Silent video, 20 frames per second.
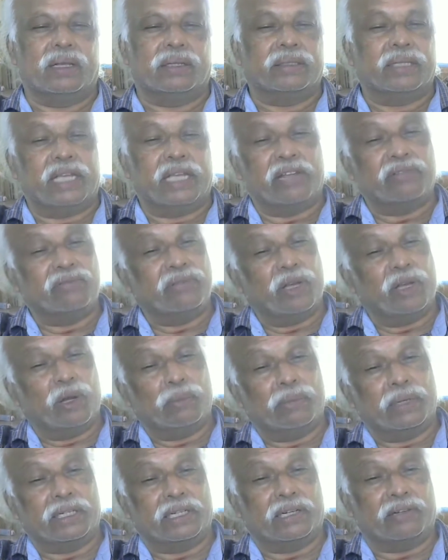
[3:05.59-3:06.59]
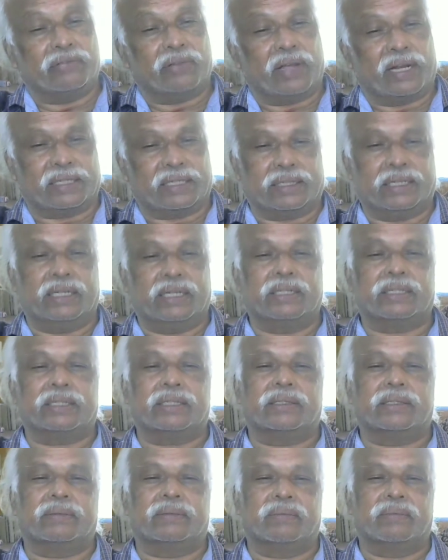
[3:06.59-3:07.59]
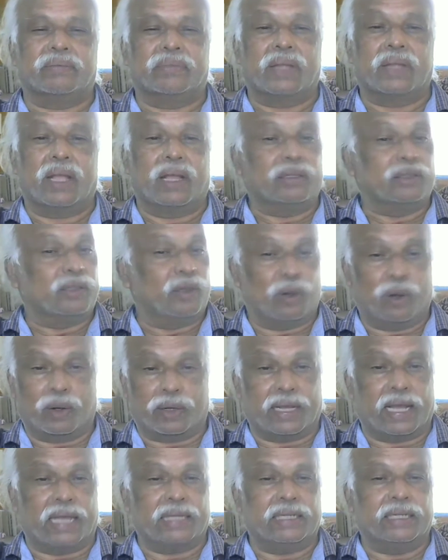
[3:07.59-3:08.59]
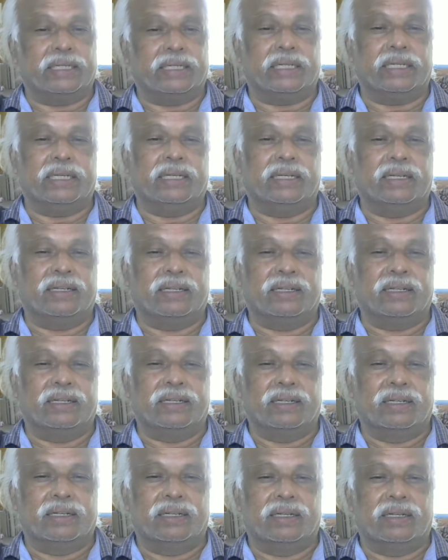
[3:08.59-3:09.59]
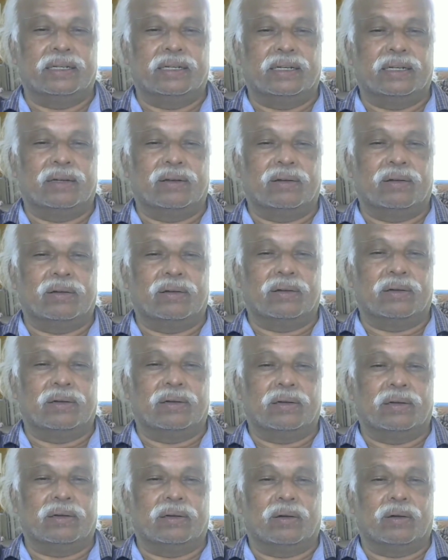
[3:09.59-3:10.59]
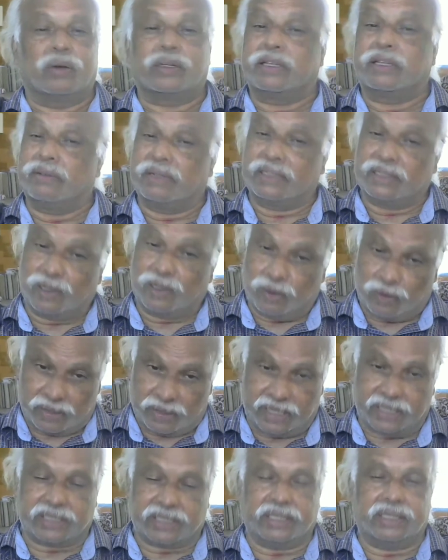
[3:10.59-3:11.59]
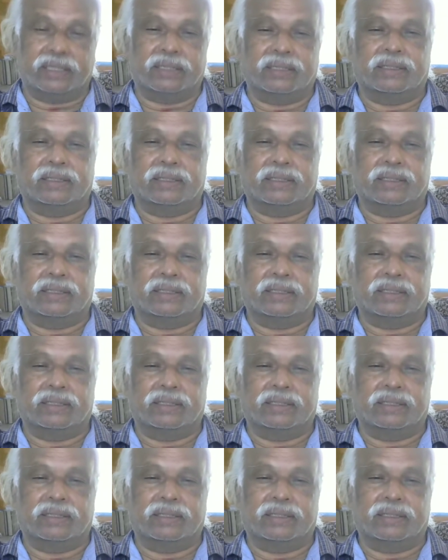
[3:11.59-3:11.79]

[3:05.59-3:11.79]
the environmental factors, the locality, or even the location